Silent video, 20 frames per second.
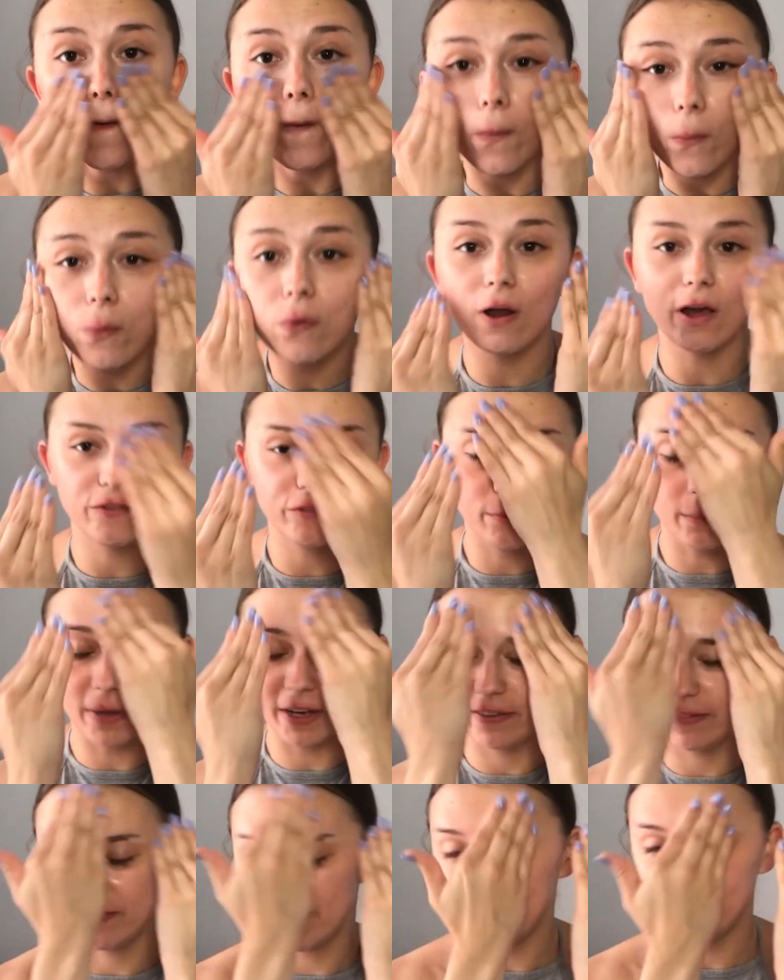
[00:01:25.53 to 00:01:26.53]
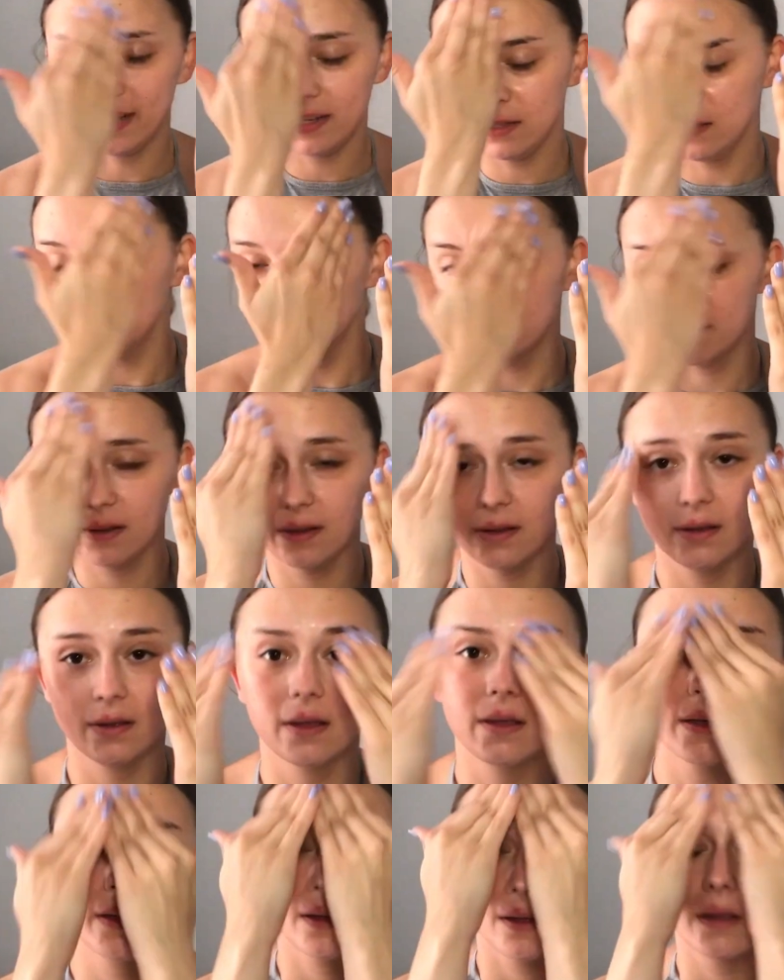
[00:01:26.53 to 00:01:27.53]
all over my face.
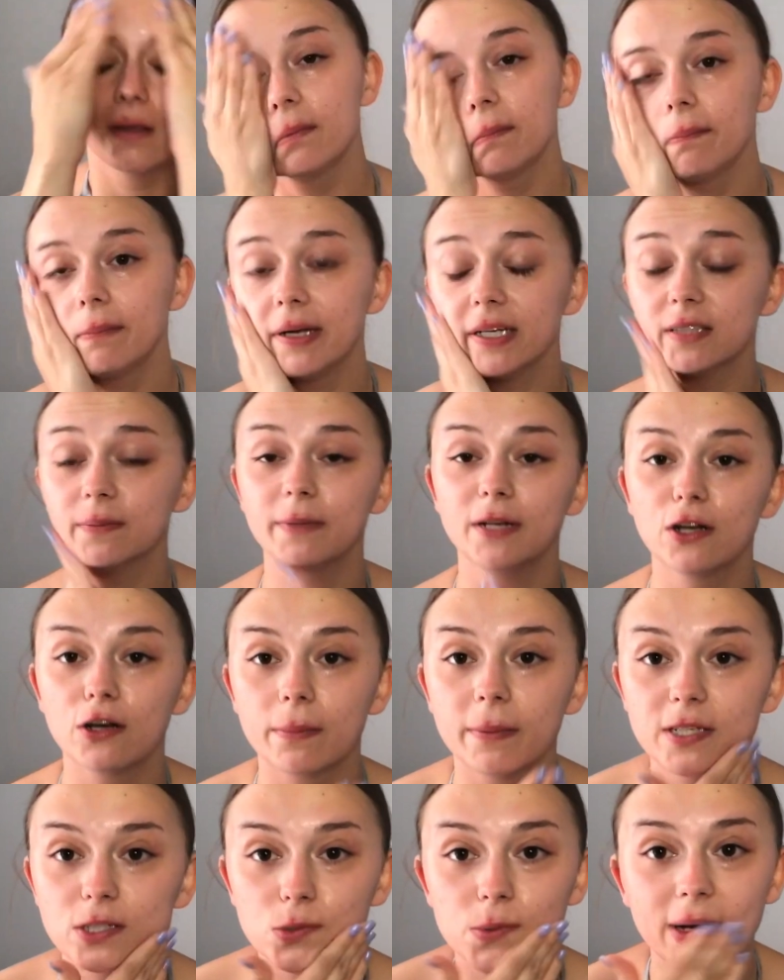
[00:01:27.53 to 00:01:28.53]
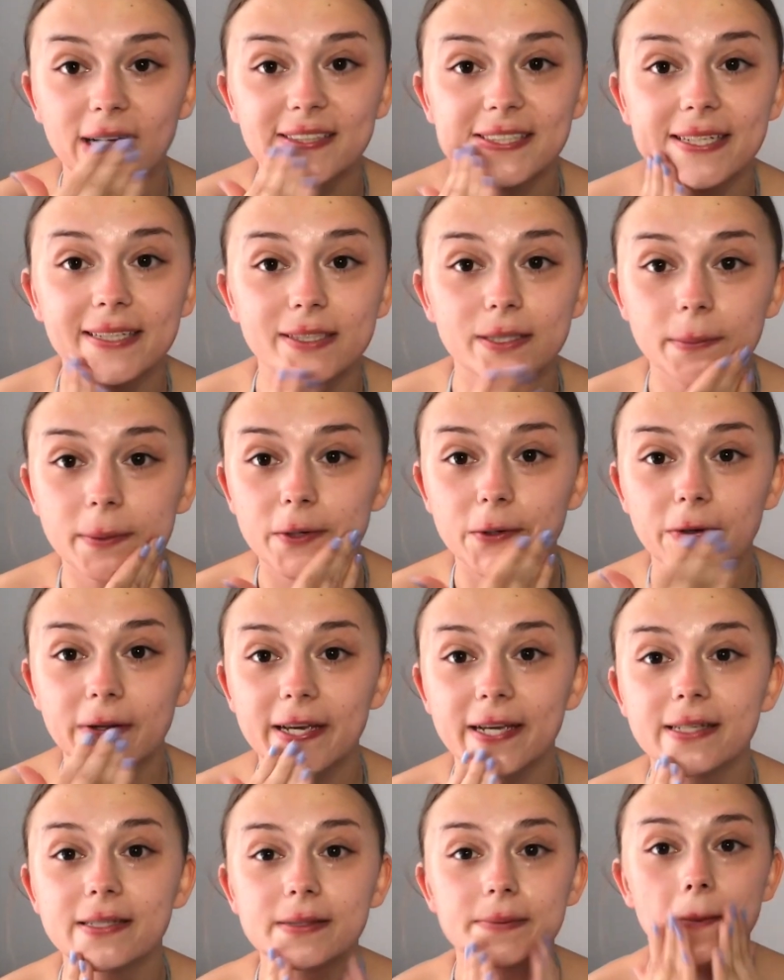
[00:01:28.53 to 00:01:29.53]
It makes me look a bit sweaty, to be
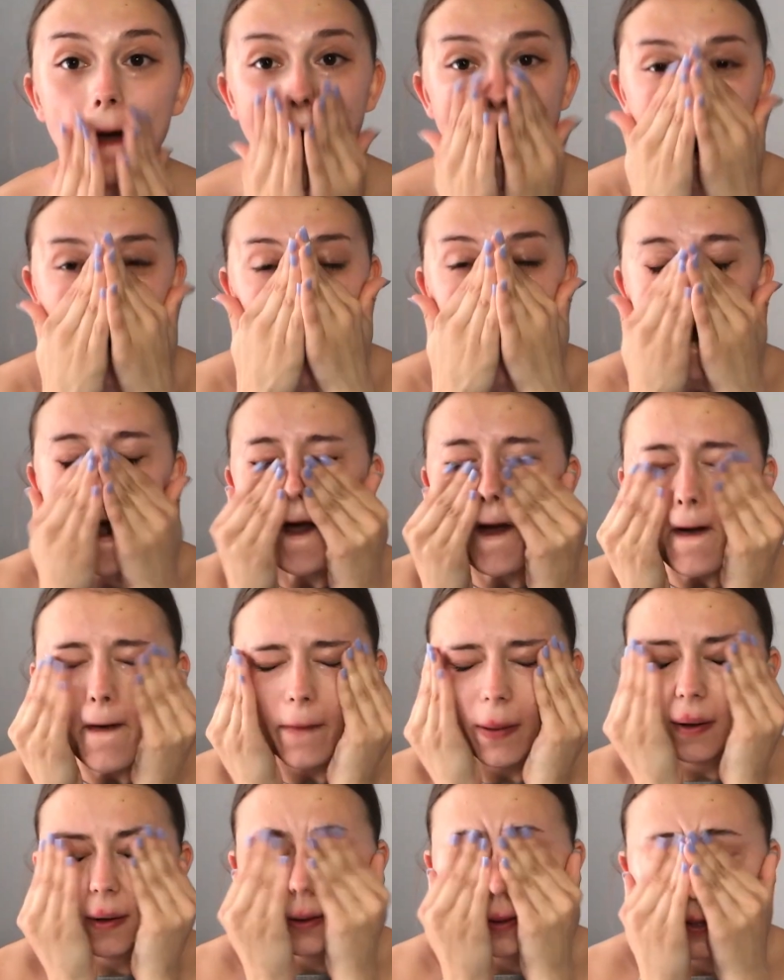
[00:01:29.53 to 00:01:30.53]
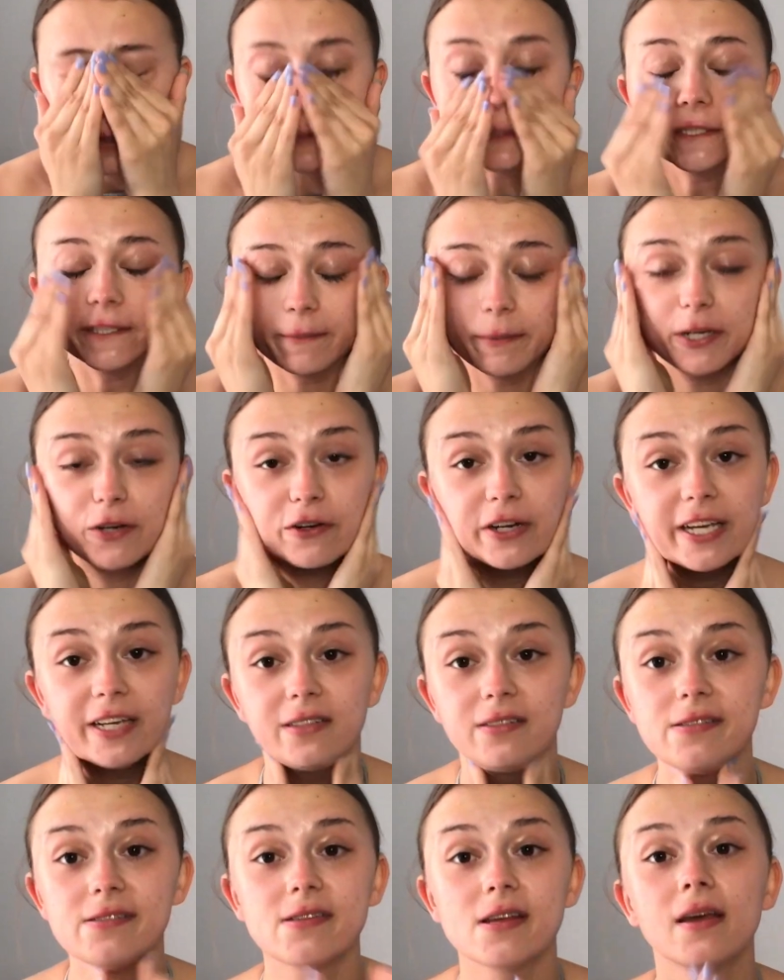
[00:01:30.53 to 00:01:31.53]
honest, but to be
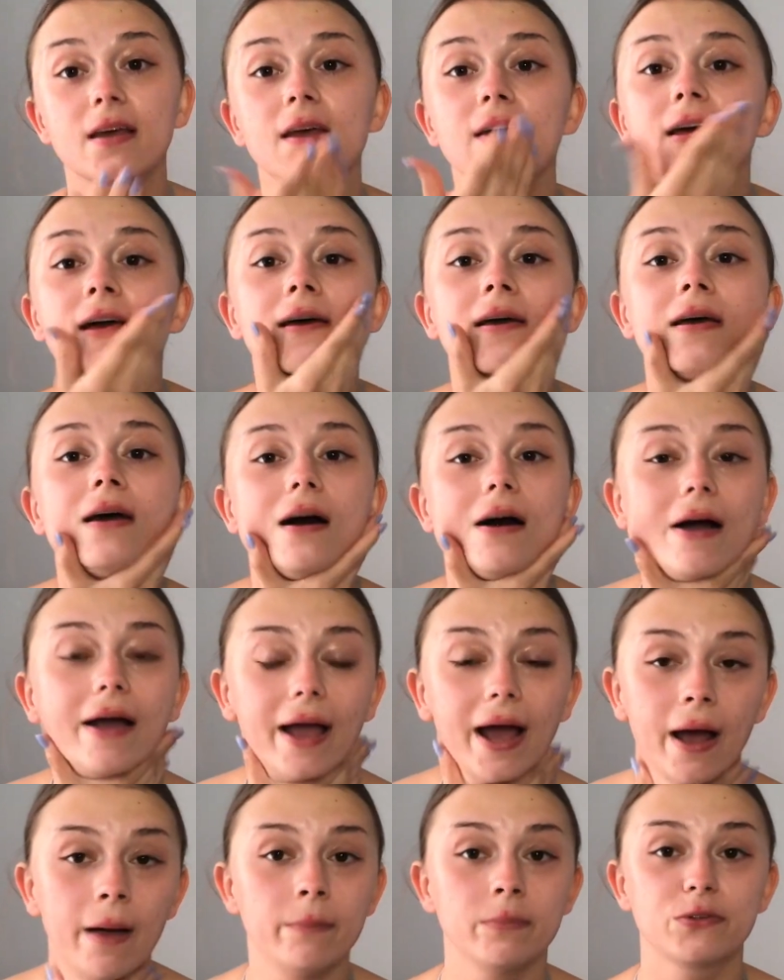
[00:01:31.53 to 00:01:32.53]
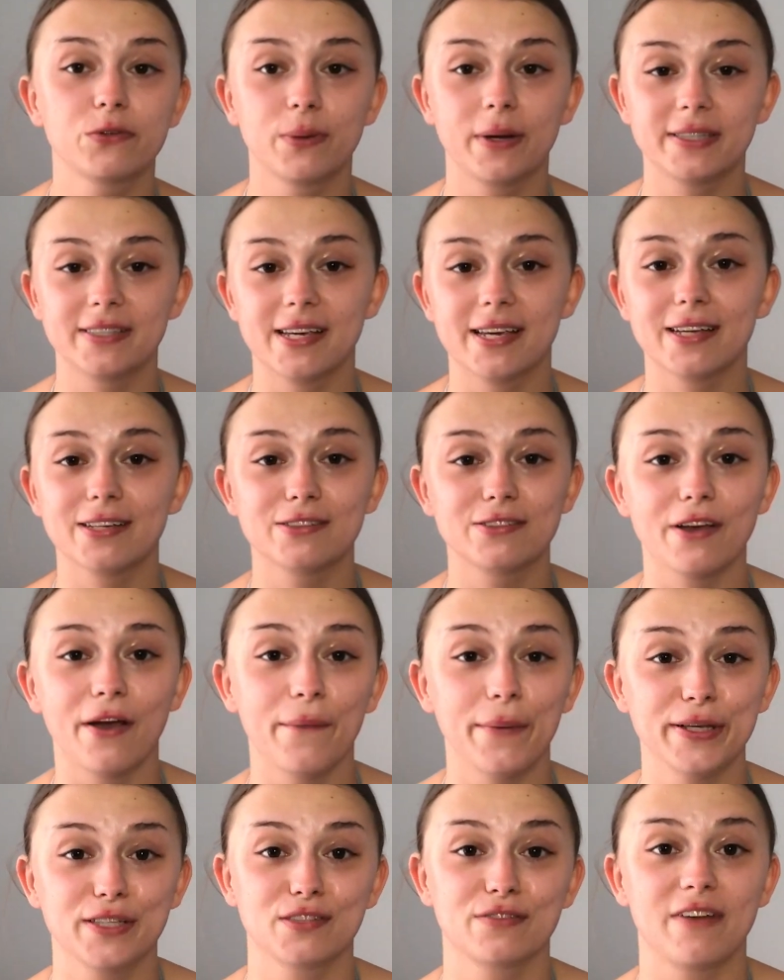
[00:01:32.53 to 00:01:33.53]
honest, I am sweating, so
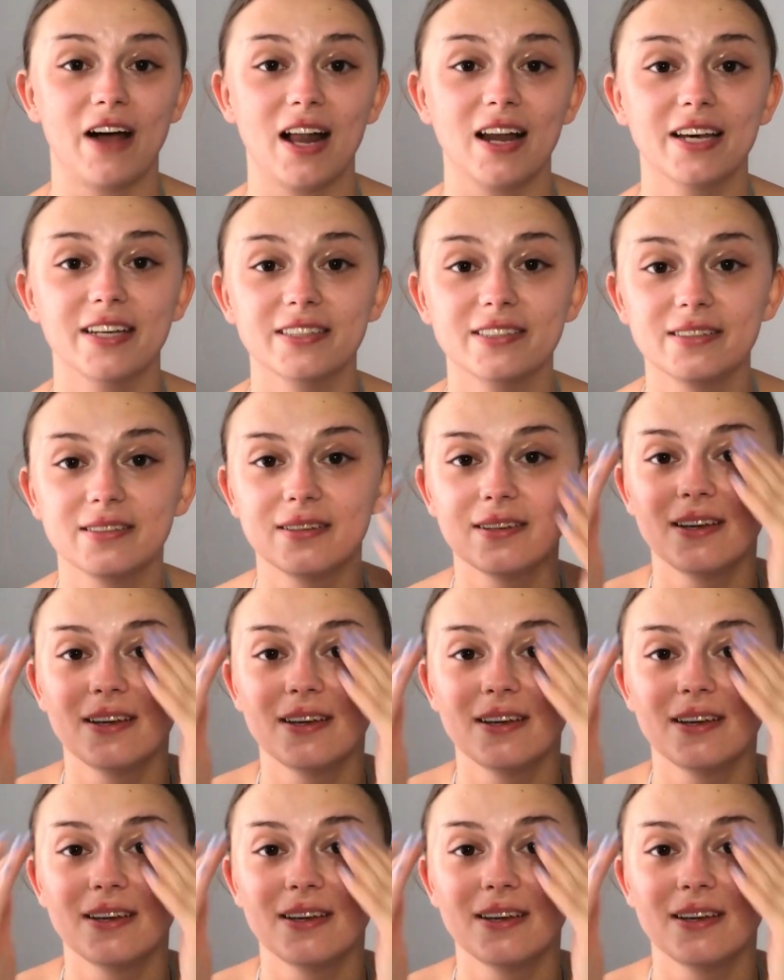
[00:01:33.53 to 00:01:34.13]
it's valid.